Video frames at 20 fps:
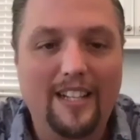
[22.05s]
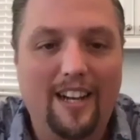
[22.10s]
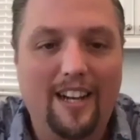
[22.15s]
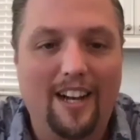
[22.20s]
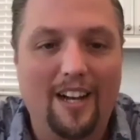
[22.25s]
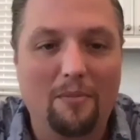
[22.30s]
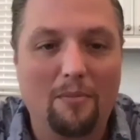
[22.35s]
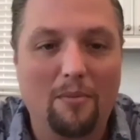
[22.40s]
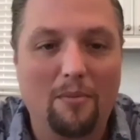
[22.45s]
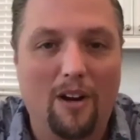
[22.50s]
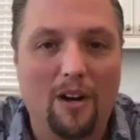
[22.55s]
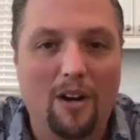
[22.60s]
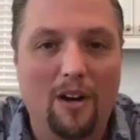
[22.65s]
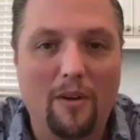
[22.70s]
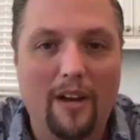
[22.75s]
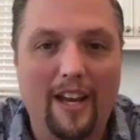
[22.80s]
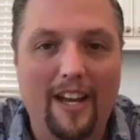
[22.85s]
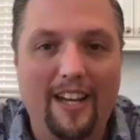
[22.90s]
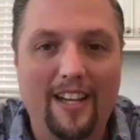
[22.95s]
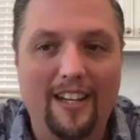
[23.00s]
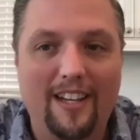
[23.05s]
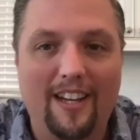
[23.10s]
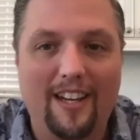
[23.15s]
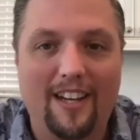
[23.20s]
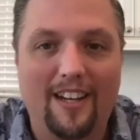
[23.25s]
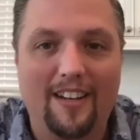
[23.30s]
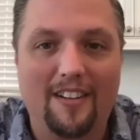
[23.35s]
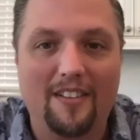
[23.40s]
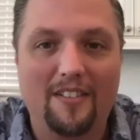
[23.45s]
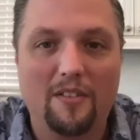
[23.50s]
on Broadway,
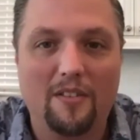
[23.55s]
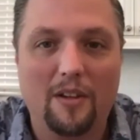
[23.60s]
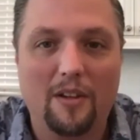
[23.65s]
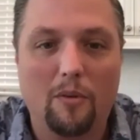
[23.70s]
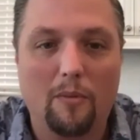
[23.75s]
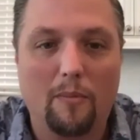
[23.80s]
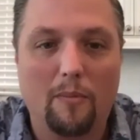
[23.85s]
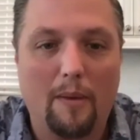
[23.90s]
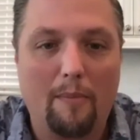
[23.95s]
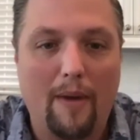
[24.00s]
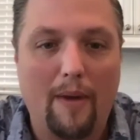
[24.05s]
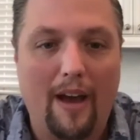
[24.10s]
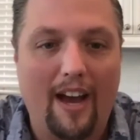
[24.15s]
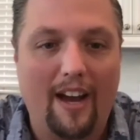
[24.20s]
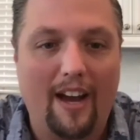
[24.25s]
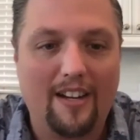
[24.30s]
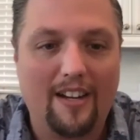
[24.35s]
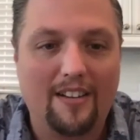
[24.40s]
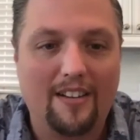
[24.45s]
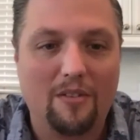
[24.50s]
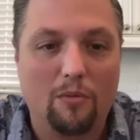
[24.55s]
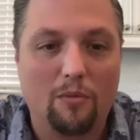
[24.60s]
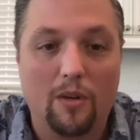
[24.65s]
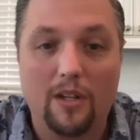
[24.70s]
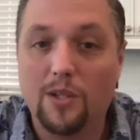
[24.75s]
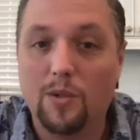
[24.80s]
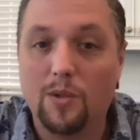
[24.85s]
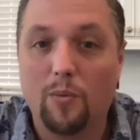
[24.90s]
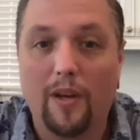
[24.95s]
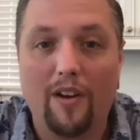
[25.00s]
that will be back
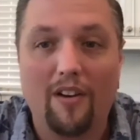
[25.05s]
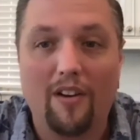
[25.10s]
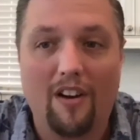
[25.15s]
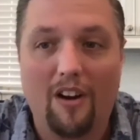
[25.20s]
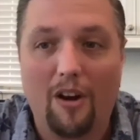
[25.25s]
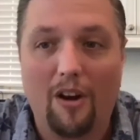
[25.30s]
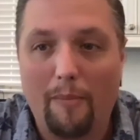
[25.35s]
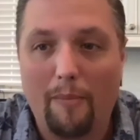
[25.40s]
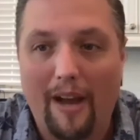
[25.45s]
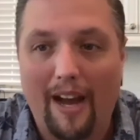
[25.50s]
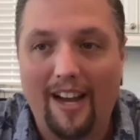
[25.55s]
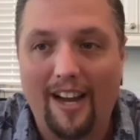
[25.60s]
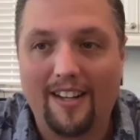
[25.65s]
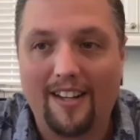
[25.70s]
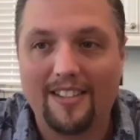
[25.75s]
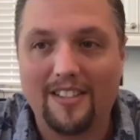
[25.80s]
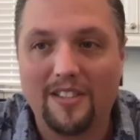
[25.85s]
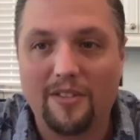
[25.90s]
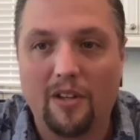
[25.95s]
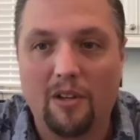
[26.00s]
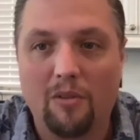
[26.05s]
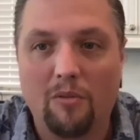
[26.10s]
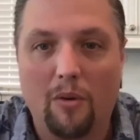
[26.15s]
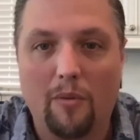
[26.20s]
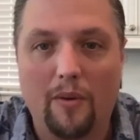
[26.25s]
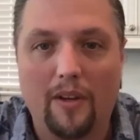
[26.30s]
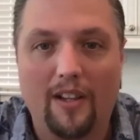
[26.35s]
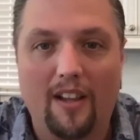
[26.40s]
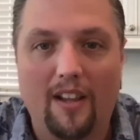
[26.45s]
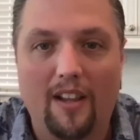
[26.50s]
once we are all back doing what
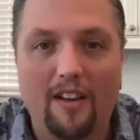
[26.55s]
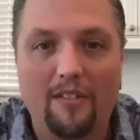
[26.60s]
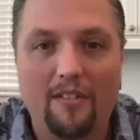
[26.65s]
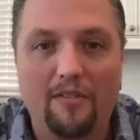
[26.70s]
we love.